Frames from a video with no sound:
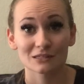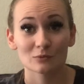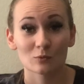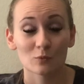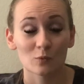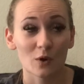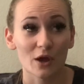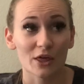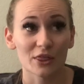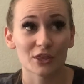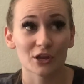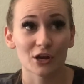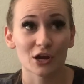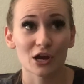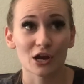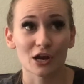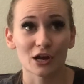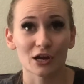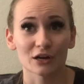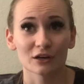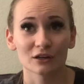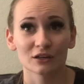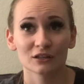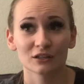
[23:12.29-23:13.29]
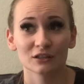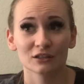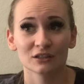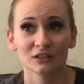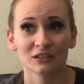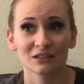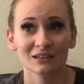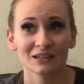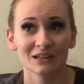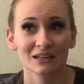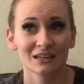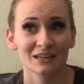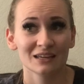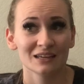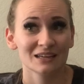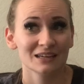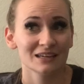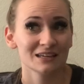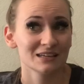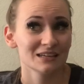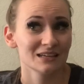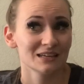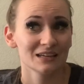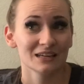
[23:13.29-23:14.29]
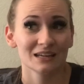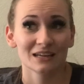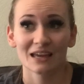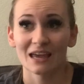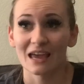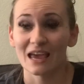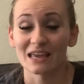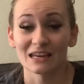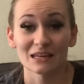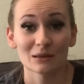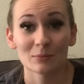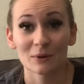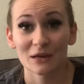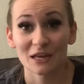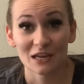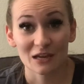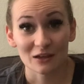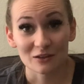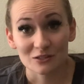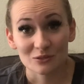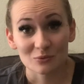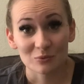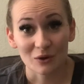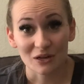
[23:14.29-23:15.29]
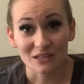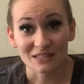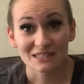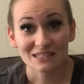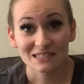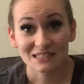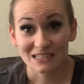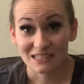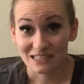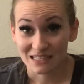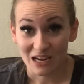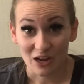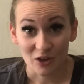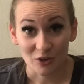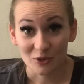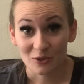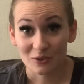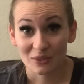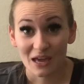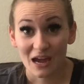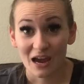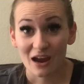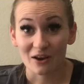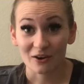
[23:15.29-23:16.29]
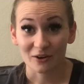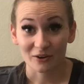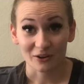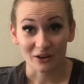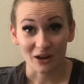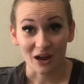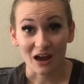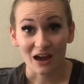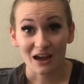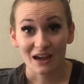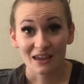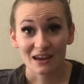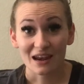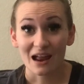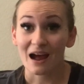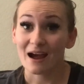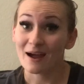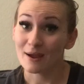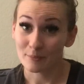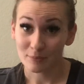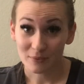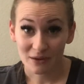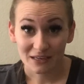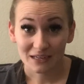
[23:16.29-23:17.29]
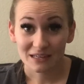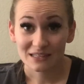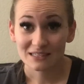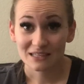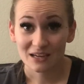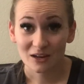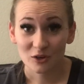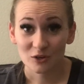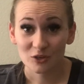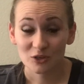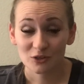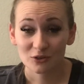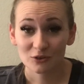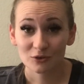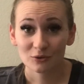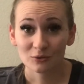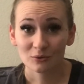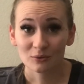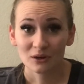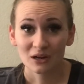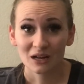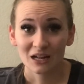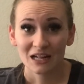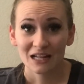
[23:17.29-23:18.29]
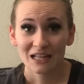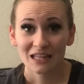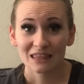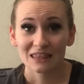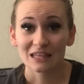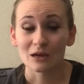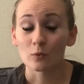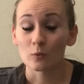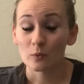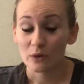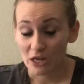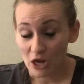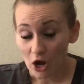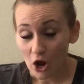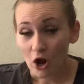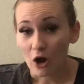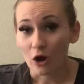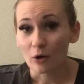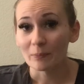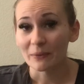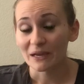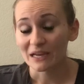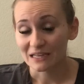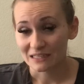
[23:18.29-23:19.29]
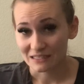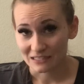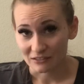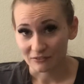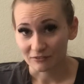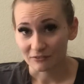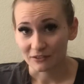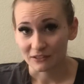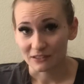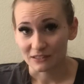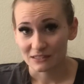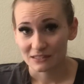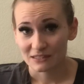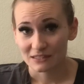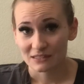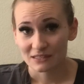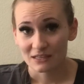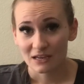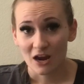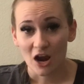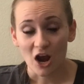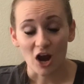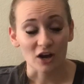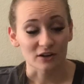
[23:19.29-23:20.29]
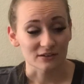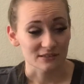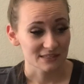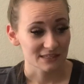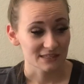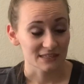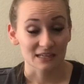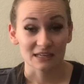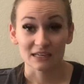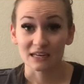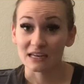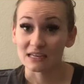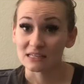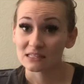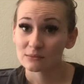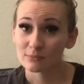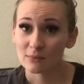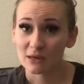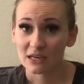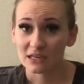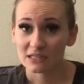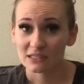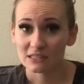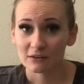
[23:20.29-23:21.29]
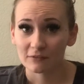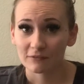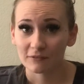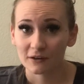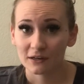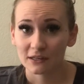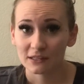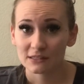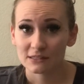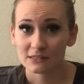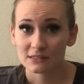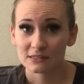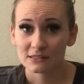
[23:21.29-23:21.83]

Whether anybody else wants to tell you that or not, I'm gonna tell you that we all make a difference. Our CNAs make a difference.